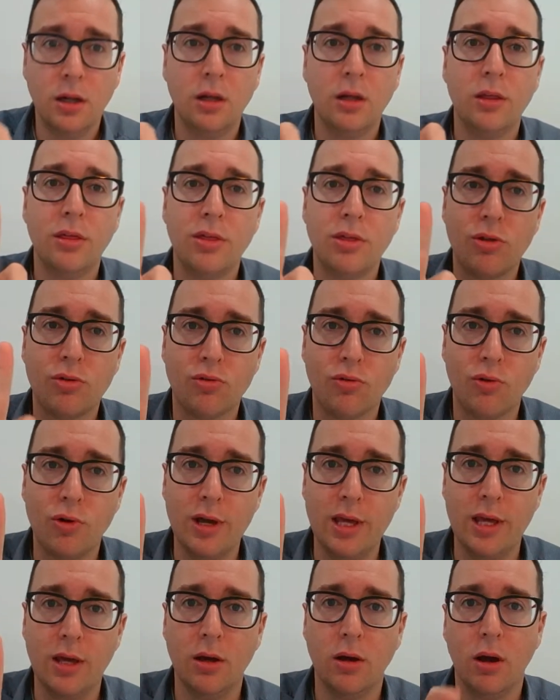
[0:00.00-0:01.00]

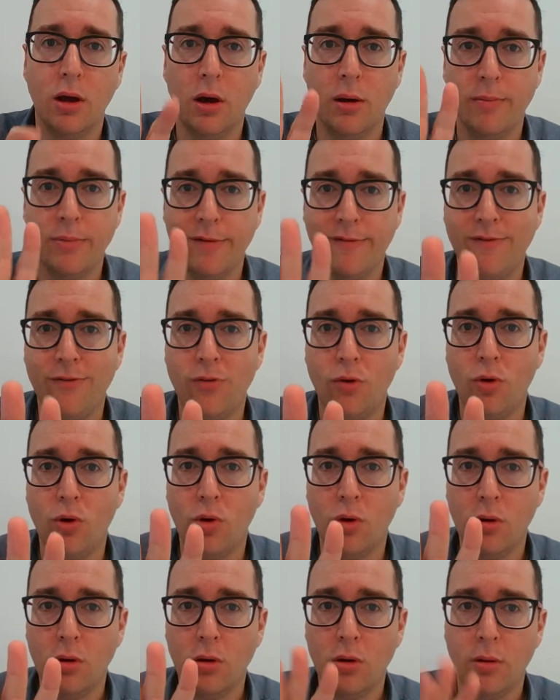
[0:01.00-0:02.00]
three of the
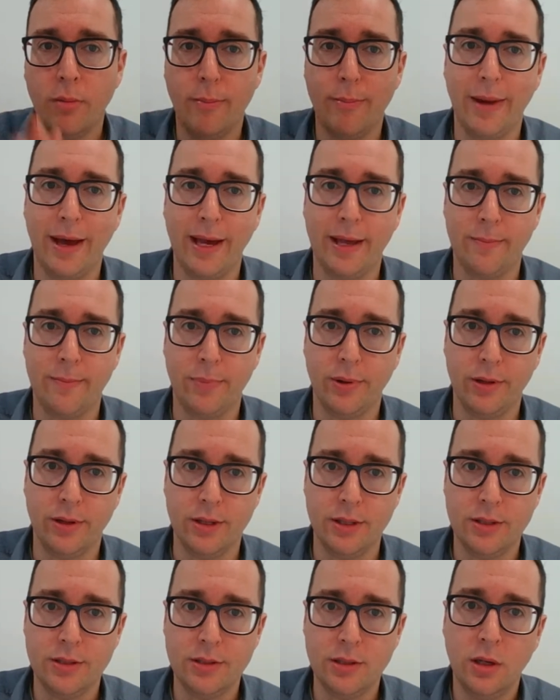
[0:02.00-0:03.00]
four main
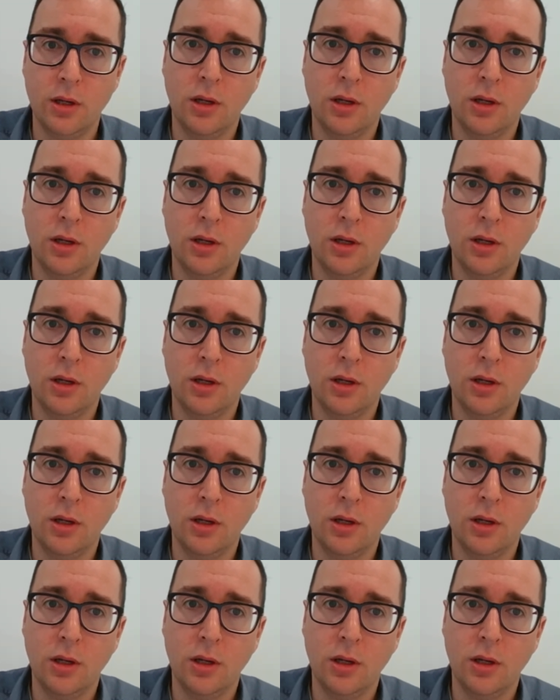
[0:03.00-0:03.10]
P's.